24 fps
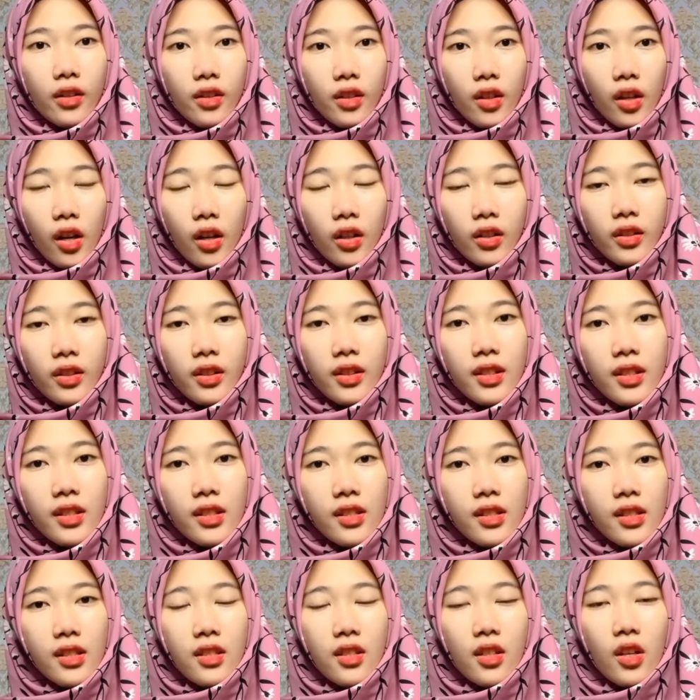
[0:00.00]
or not
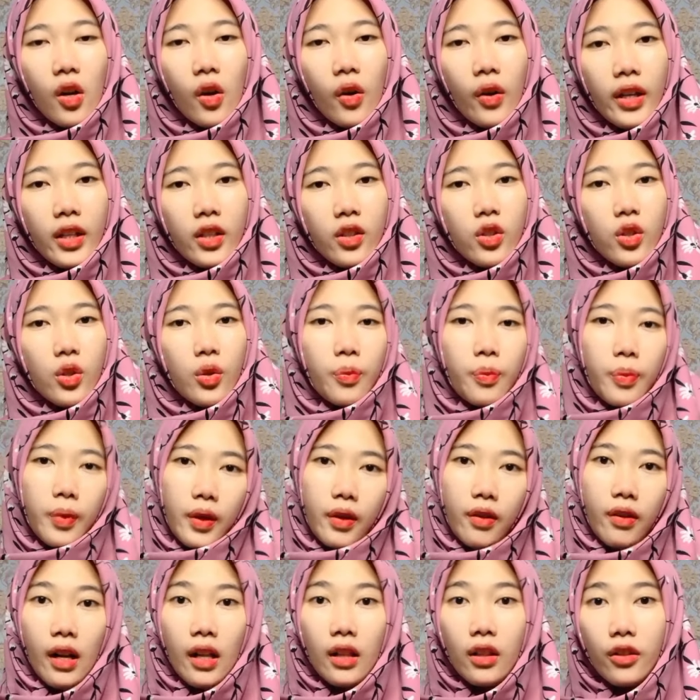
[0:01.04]
this is going to
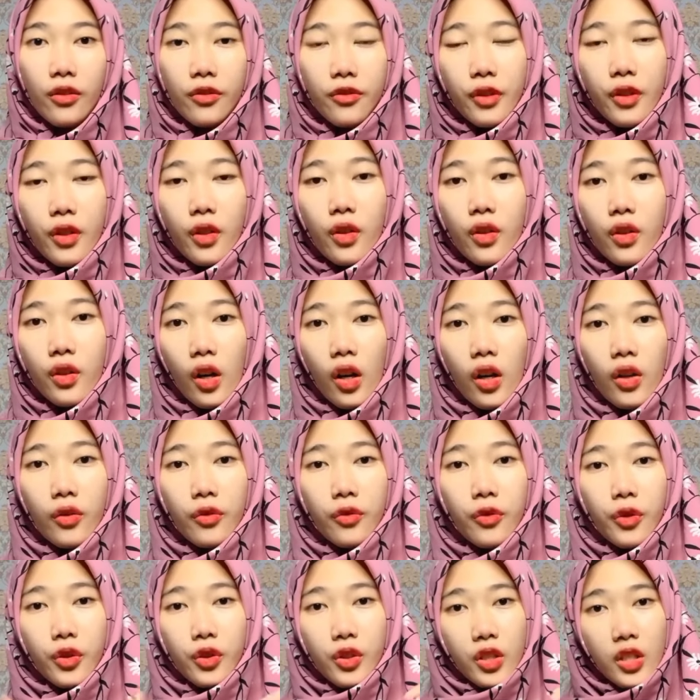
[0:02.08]
be relevant or not
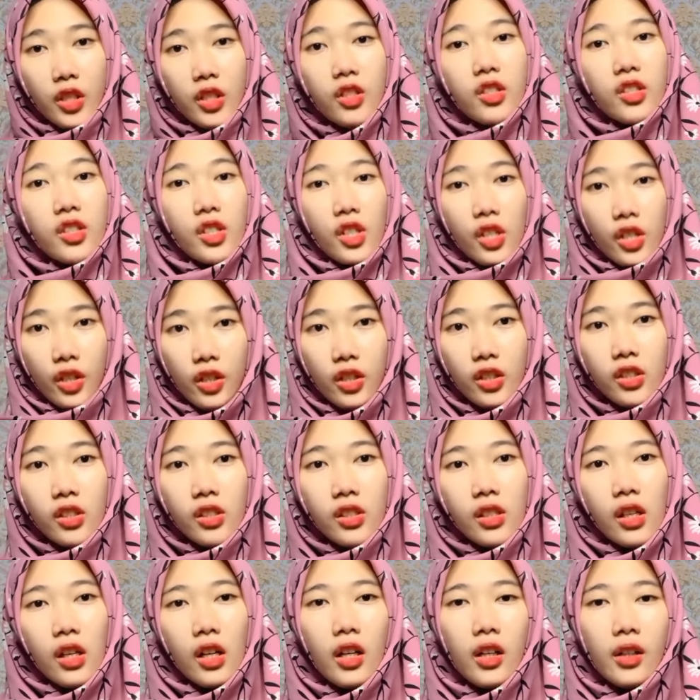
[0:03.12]
for this
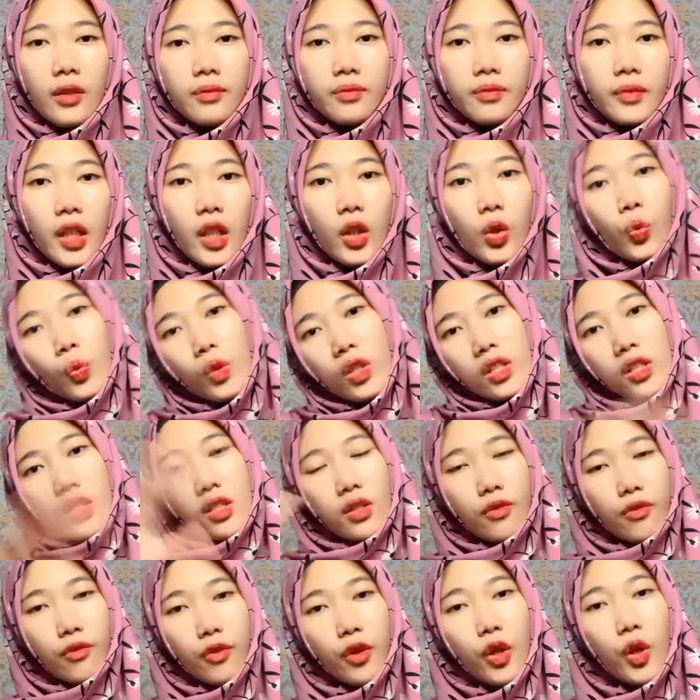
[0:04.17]
year's. It was
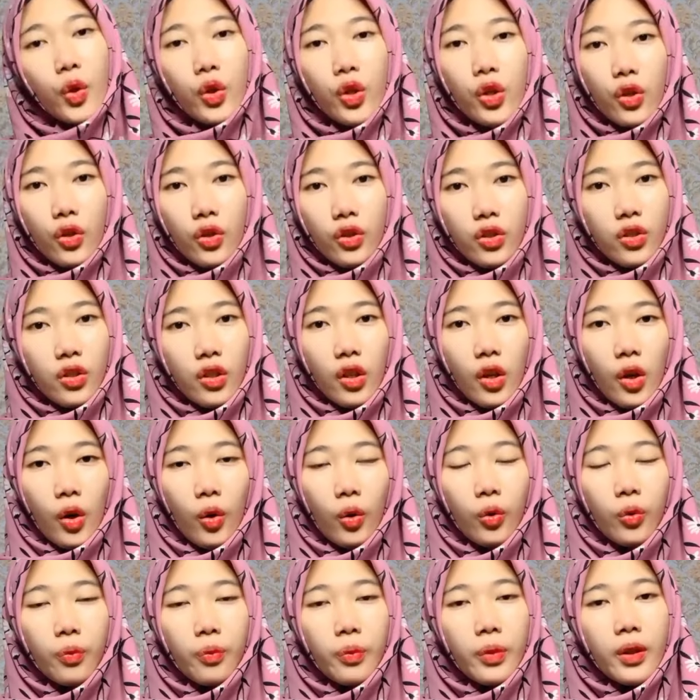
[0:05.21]
few years
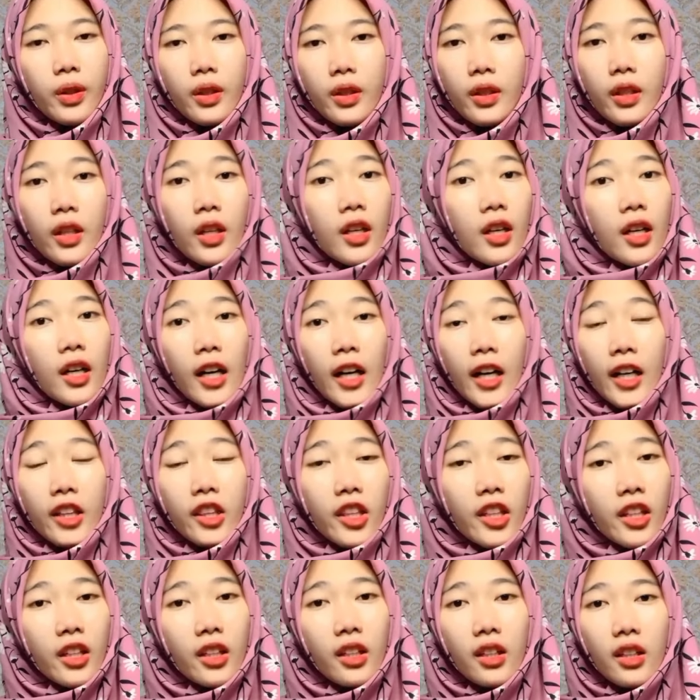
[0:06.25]
ago, but I
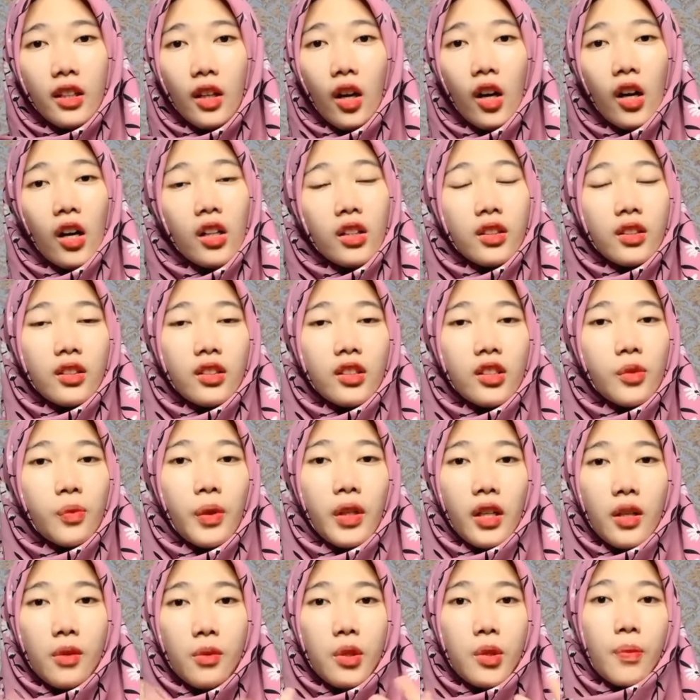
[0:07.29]
think the hotels
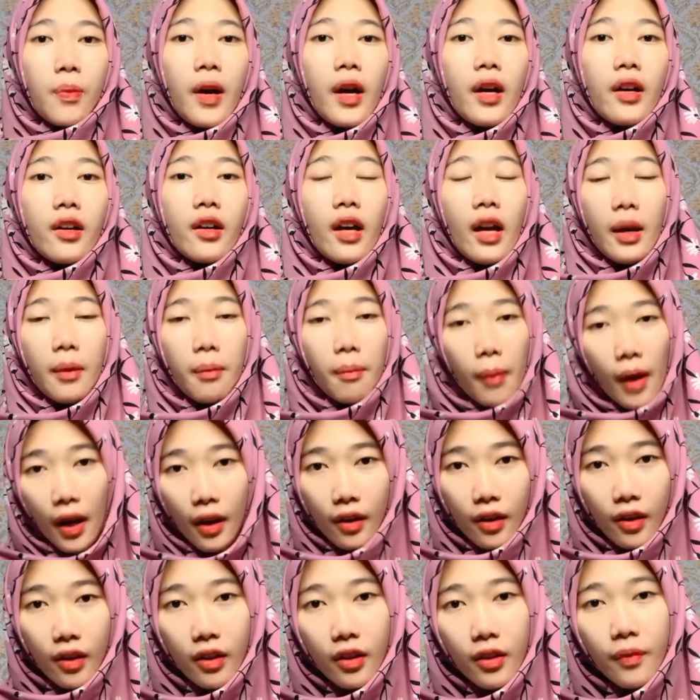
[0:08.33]
becomes better and
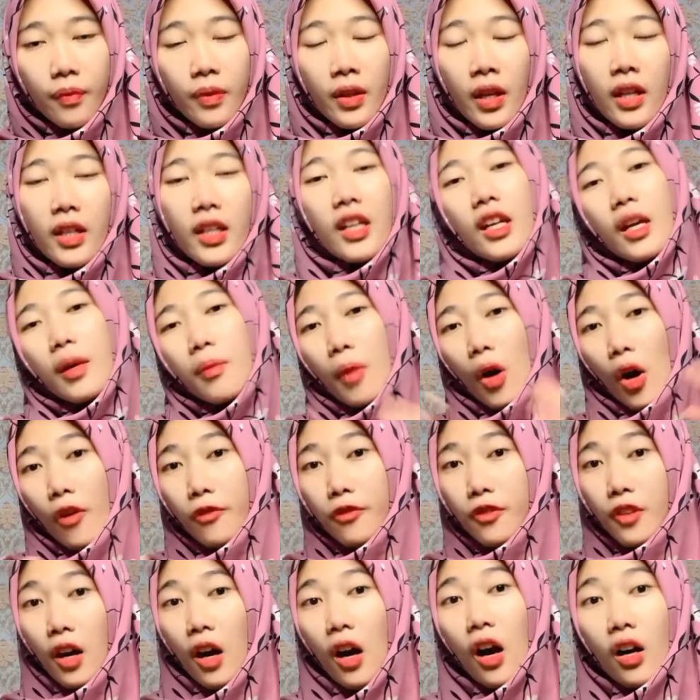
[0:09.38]
better. The name
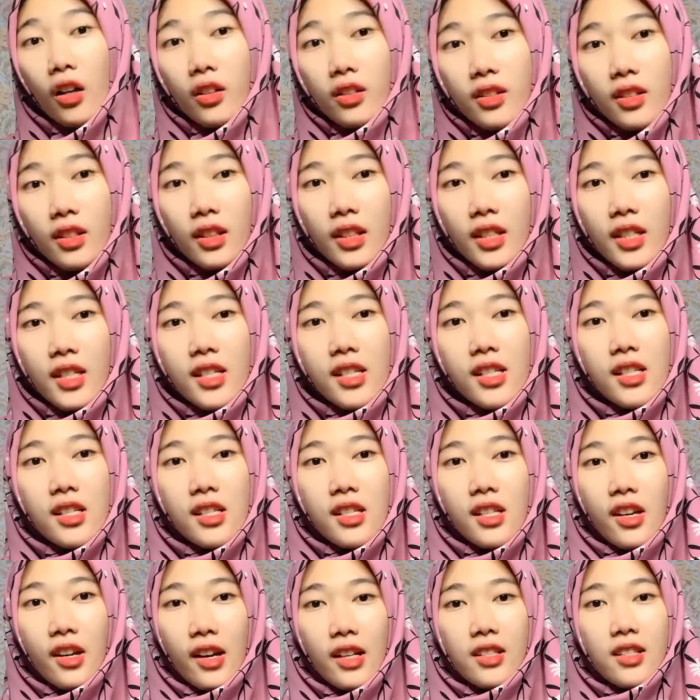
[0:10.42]
of the hotel is
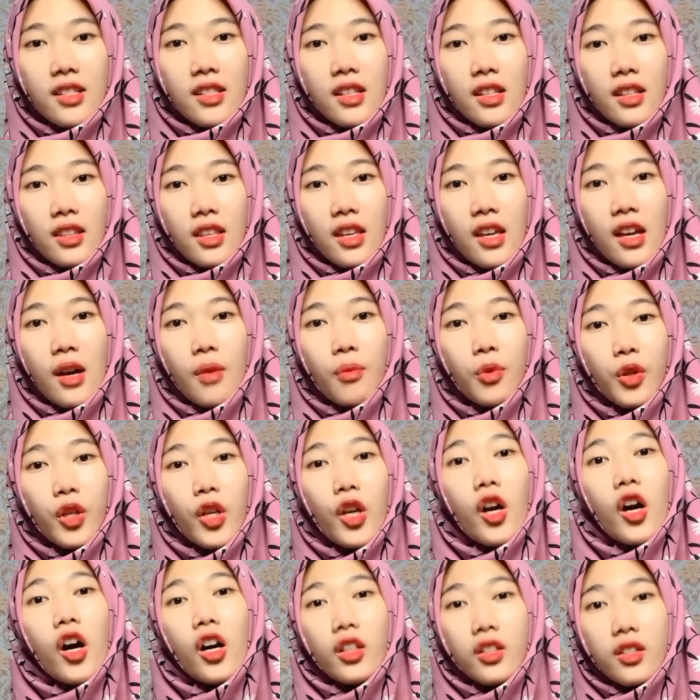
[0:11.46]
Grand Setia
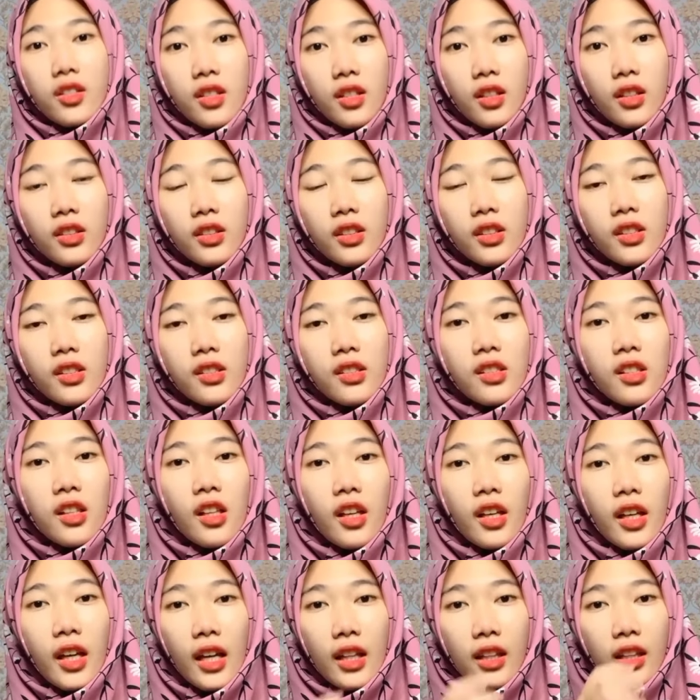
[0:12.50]
Budi Hotel. It is
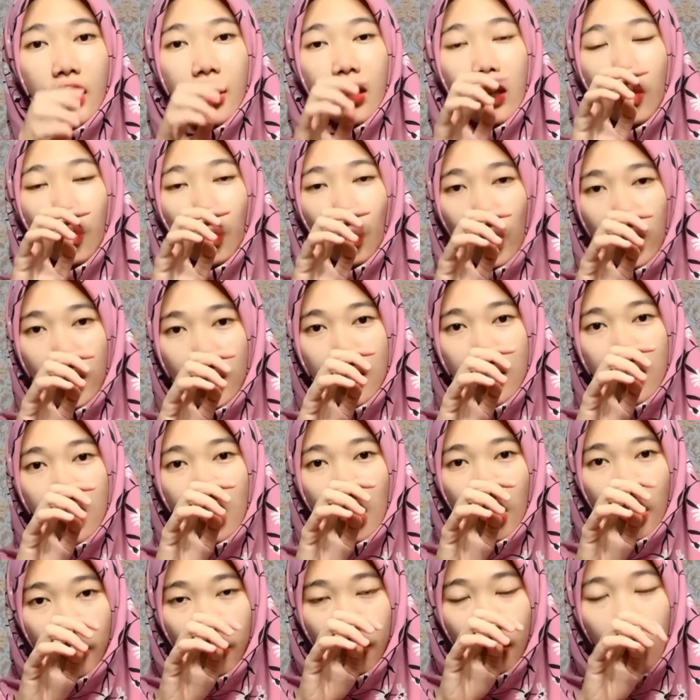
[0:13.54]
located in West
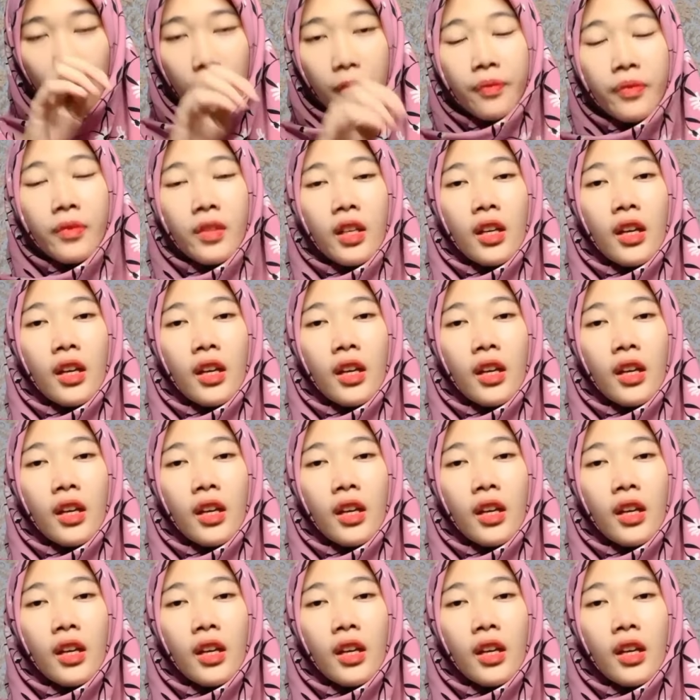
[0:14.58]
Java,